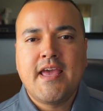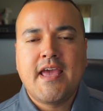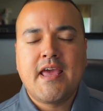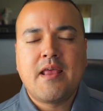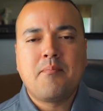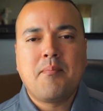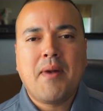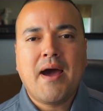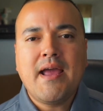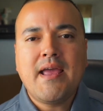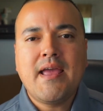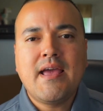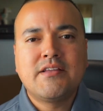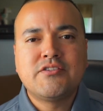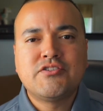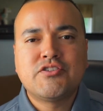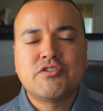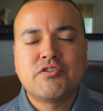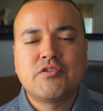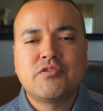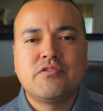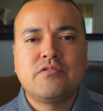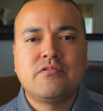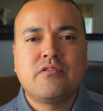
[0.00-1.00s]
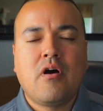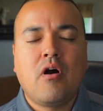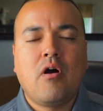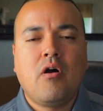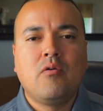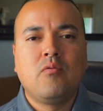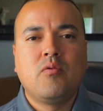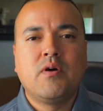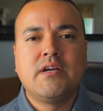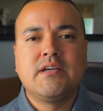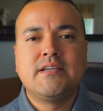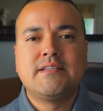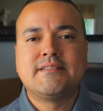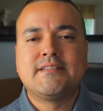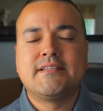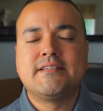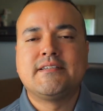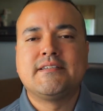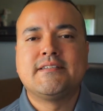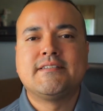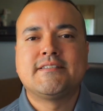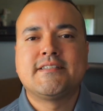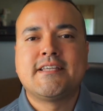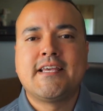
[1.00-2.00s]
And my answer always
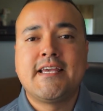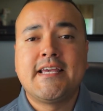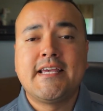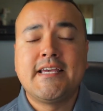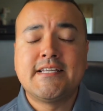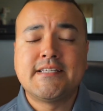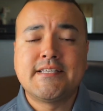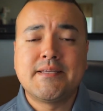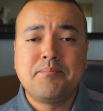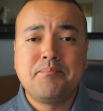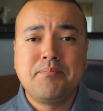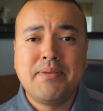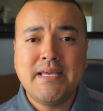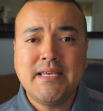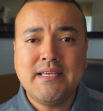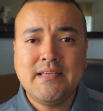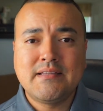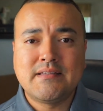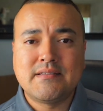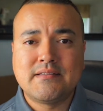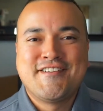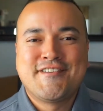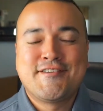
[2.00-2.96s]
is it depends.